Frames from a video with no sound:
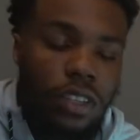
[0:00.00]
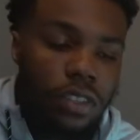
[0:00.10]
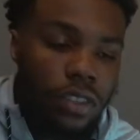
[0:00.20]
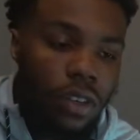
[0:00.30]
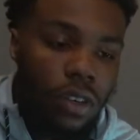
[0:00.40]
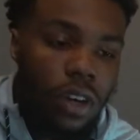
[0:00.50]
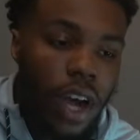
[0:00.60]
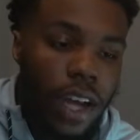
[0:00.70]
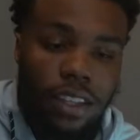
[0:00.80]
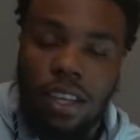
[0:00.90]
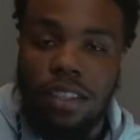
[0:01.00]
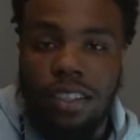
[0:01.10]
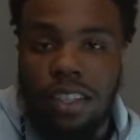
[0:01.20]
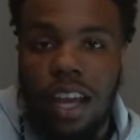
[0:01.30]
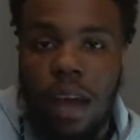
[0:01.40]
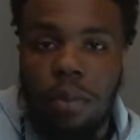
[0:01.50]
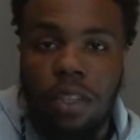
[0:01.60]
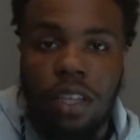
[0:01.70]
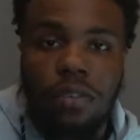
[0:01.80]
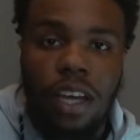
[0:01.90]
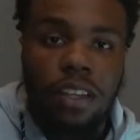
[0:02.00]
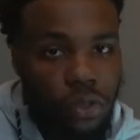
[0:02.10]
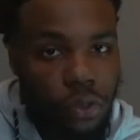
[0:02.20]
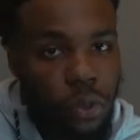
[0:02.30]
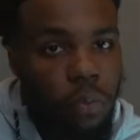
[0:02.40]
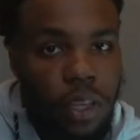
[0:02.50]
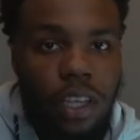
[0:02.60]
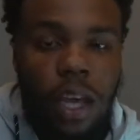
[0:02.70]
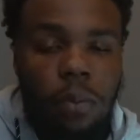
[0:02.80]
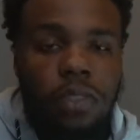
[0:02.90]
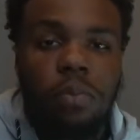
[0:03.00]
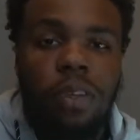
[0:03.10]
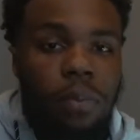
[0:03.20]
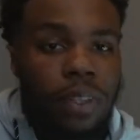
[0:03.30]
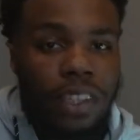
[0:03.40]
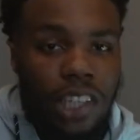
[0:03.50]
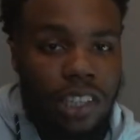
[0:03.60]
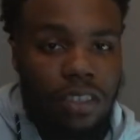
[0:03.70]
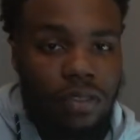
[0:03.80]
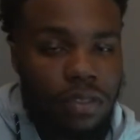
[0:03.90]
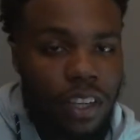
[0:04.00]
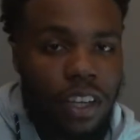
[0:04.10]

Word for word: So at the end of the day, I believe that you being able to be productive